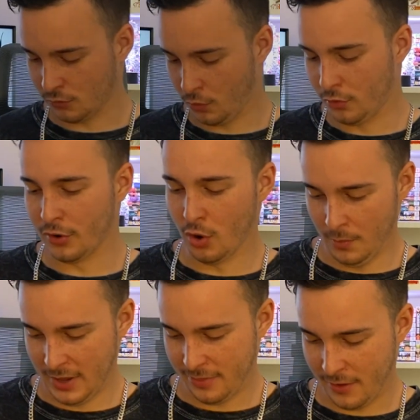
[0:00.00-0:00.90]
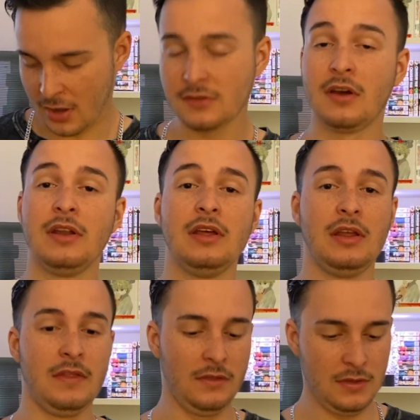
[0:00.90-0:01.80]
will know my thoughts on it
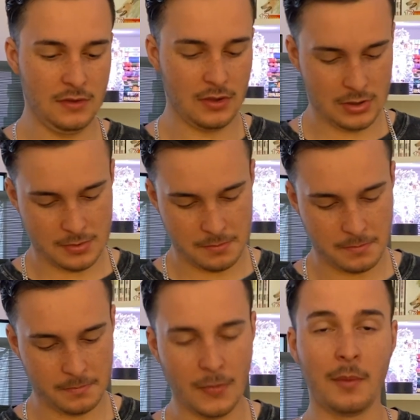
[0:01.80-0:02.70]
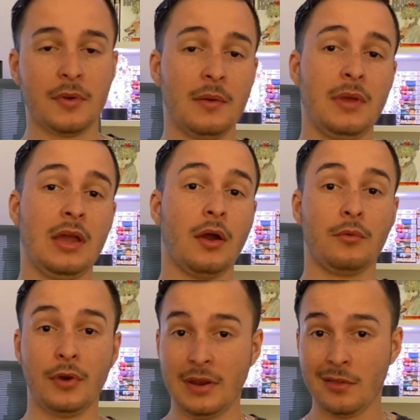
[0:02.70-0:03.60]
in the upcoming
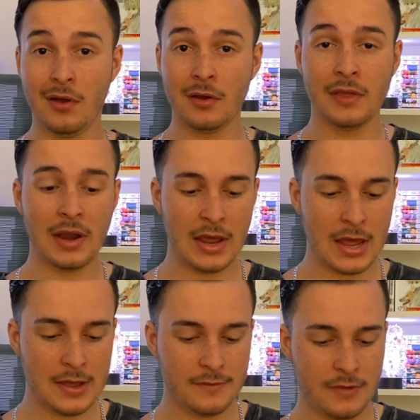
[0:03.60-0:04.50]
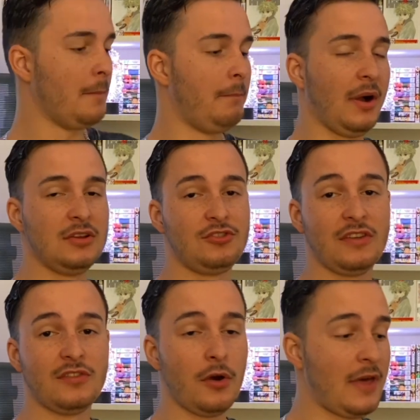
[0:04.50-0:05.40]
reading log that I have. But
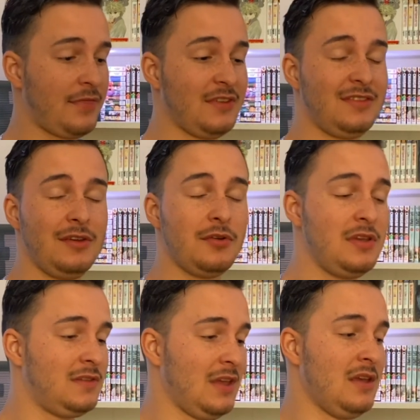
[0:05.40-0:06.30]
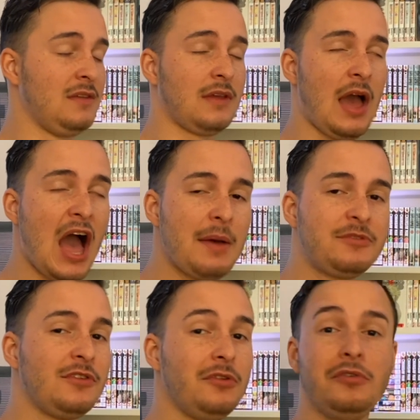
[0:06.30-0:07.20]
just know that this series is
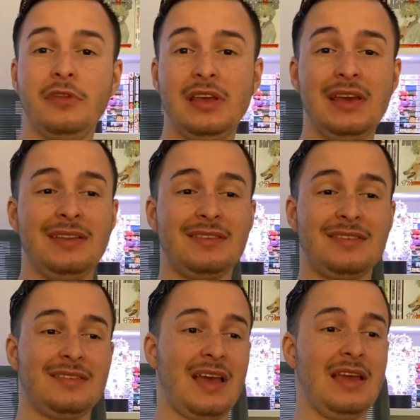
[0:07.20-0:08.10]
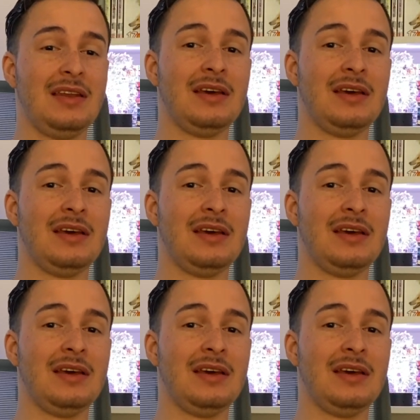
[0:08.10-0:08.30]
absolutely insane.